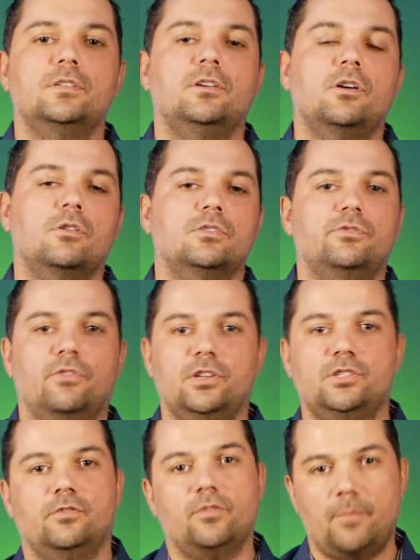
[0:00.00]
and cons for
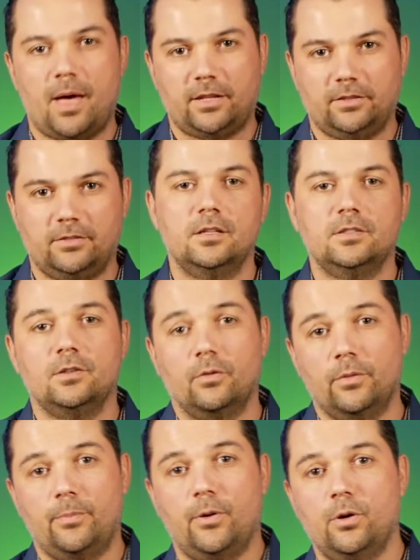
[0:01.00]
each of the methods. So
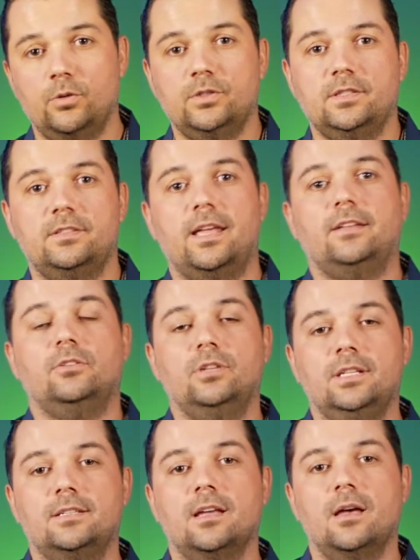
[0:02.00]
the pros is that you
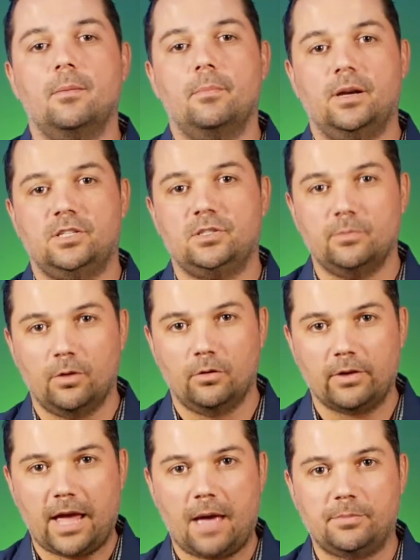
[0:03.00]
need much
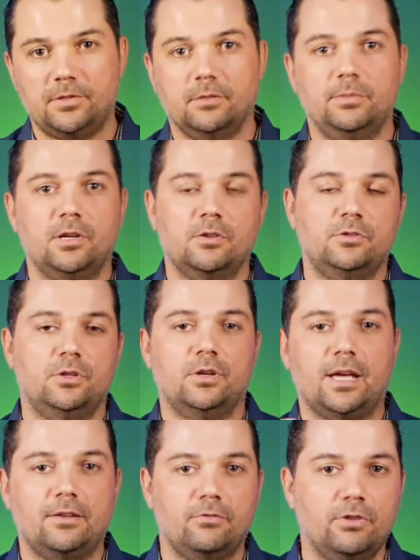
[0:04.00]
smaller capital because you
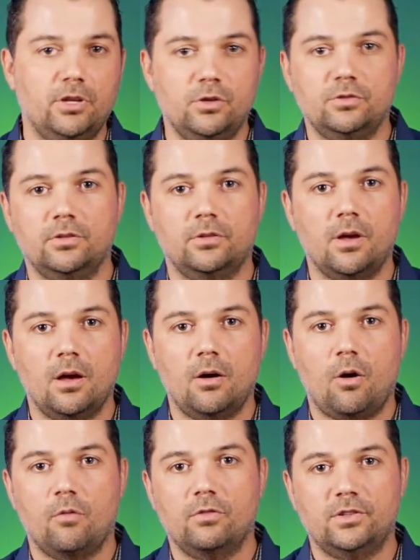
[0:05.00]
can reuse it
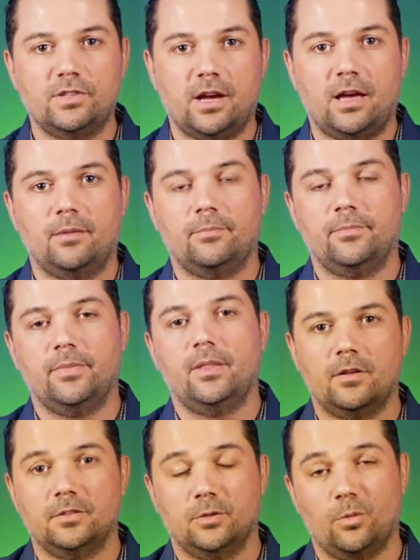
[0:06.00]
over time.
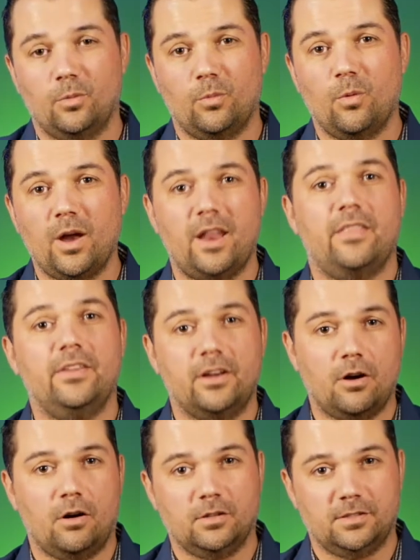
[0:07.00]
So what are the
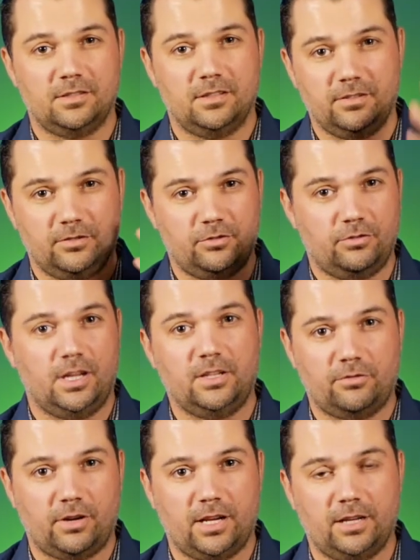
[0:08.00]
cons in day
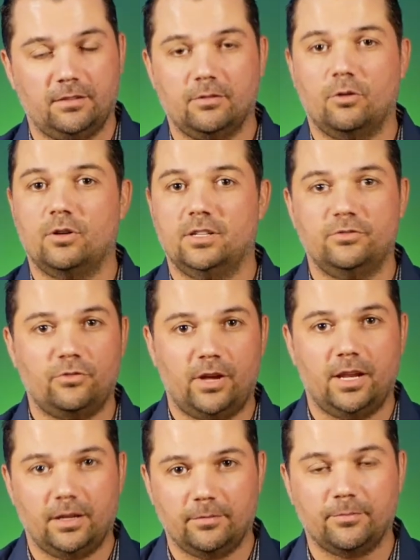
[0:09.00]
trading or in
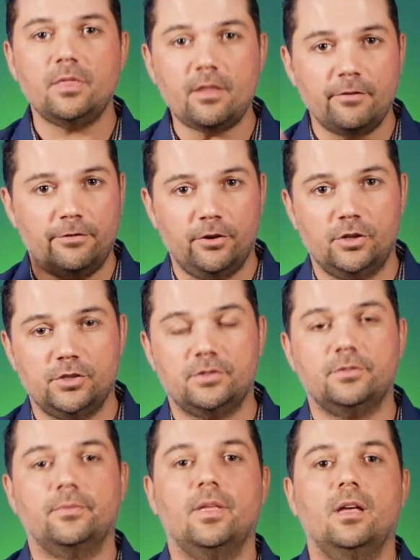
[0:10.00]
trading?
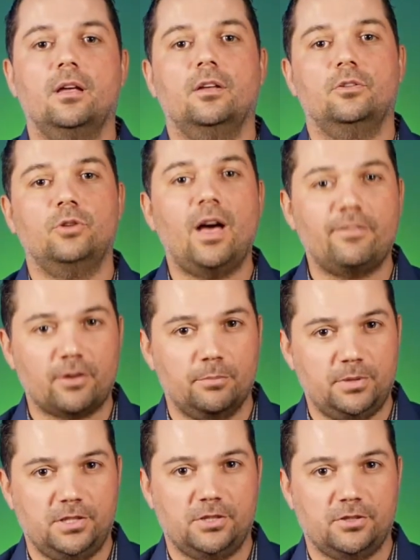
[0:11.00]
First, you have
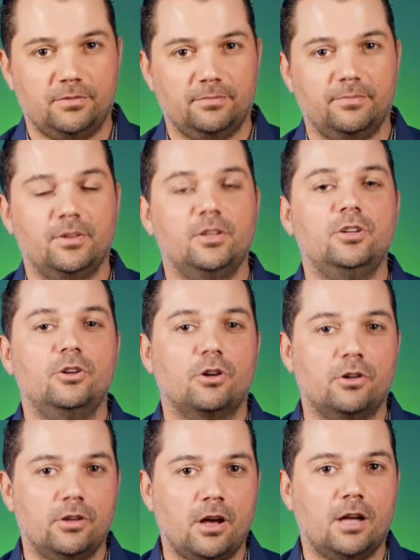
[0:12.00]
competition. You
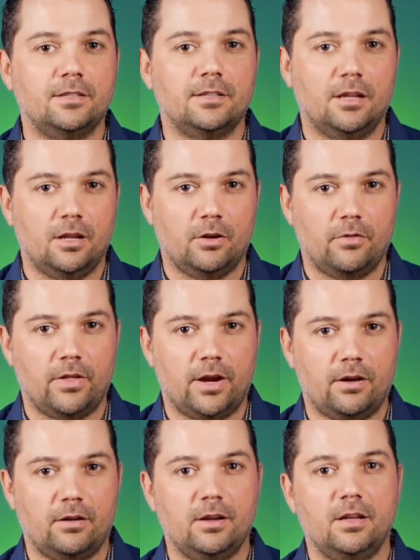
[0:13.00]
are not alone
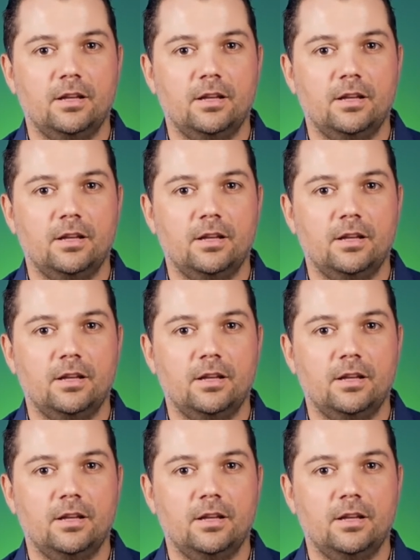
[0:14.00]
there.